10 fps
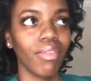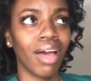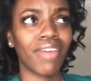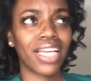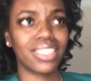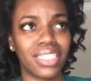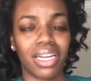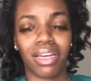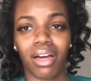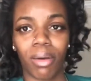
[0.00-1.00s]

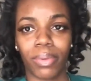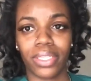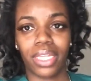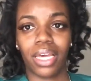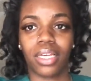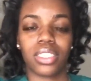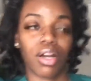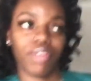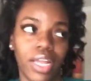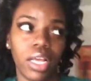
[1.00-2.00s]
a couple of things
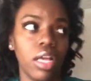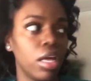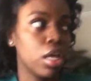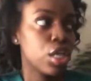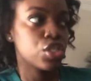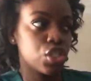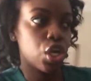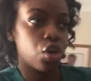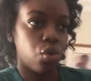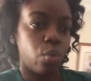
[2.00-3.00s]
already.
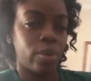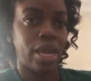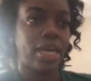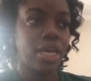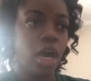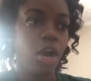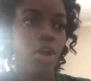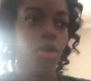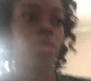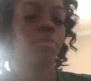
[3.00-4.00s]
So when I get
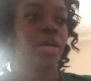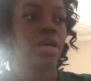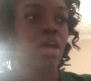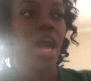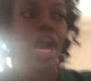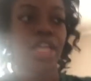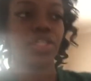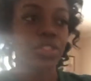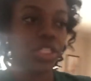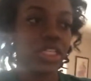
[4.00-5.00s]
home, I
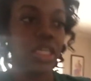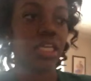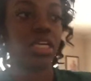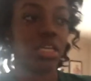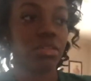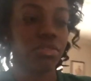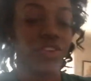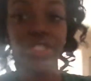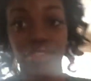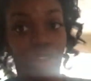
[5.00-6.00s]
usually
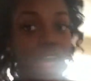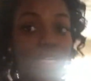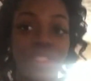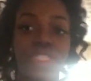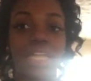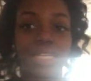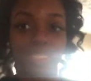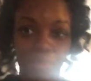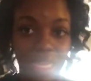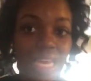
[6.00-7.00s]
like to
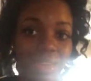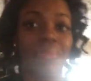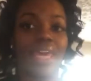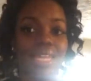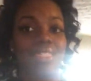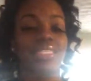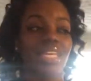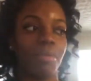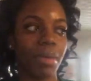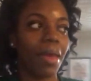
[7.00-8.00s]
be in bed and
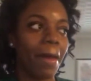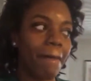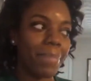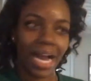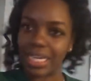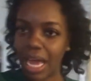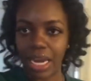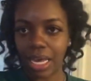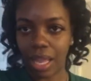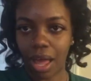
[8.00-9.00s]
sleep by 9
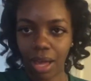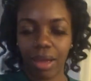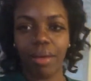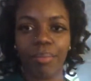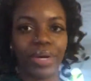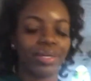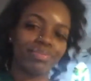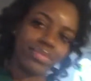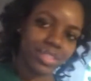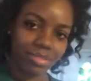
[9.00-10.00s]
o'clock. But
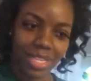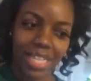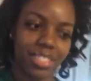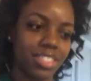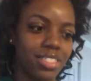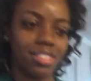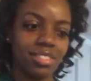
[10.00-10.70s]
that's just